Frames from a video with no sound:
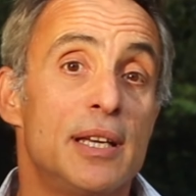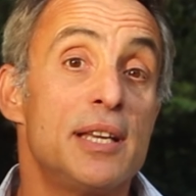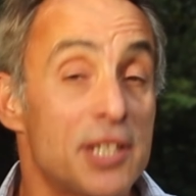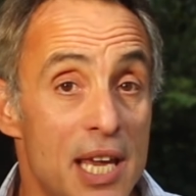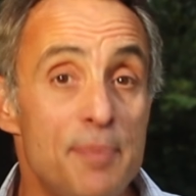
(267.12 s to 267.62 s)

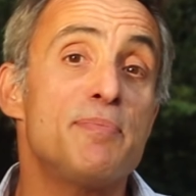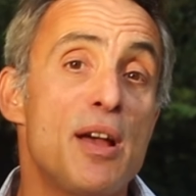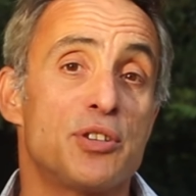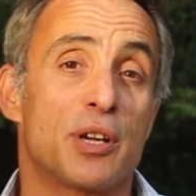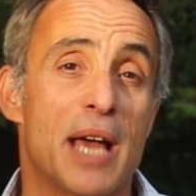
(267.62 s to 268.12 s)
as Kim's
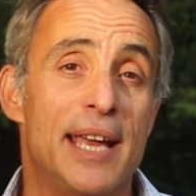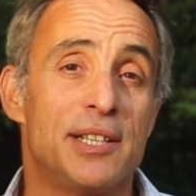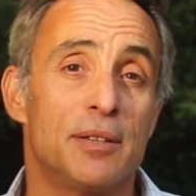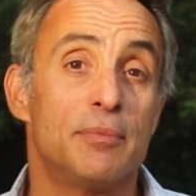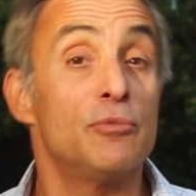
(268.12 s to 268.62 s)
motorcade
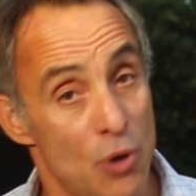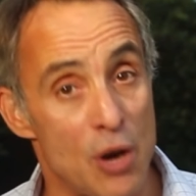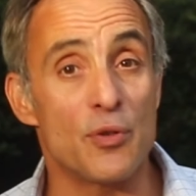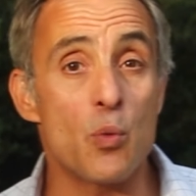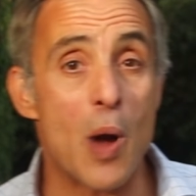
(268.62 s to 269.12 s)

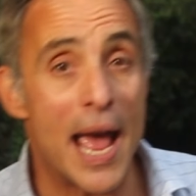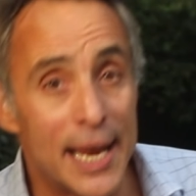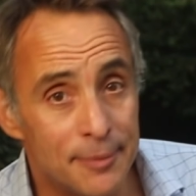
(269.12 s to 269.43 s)
drove away.